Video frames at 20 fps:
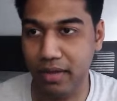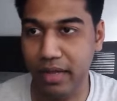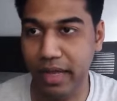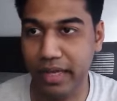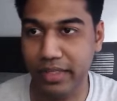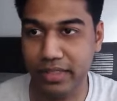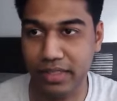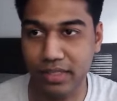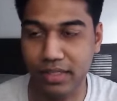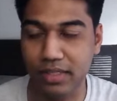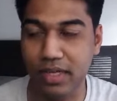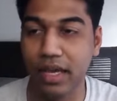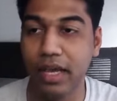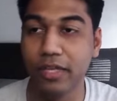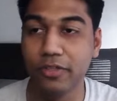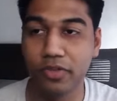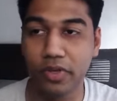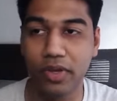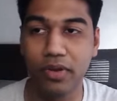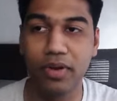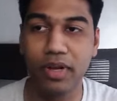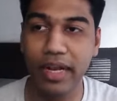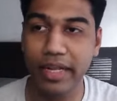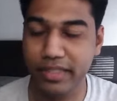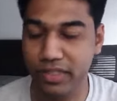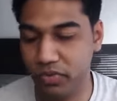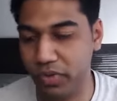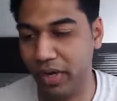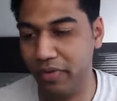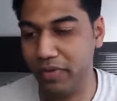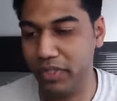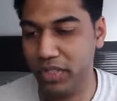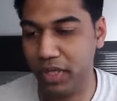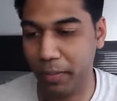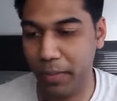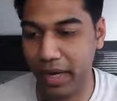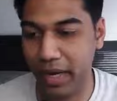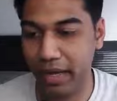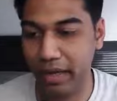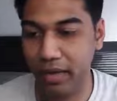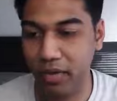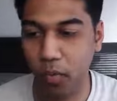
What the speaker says: exist. So let's try with Gemini.